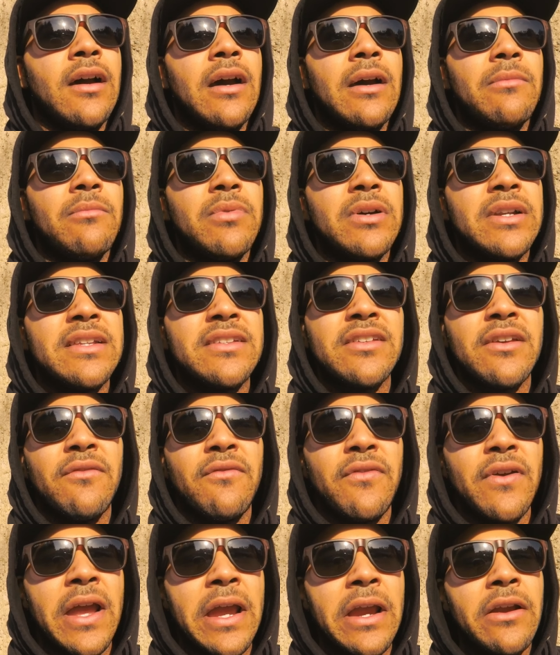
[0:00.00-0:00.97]
But it's a
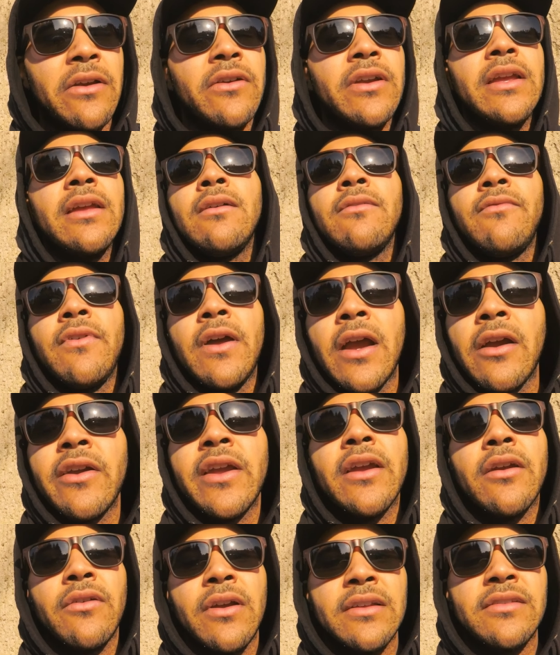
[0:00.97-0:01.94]
very, very
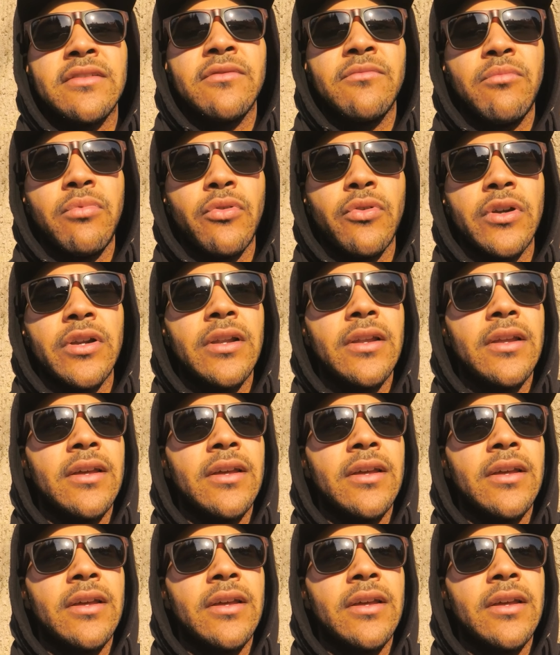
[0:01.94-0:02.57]
aggressive board.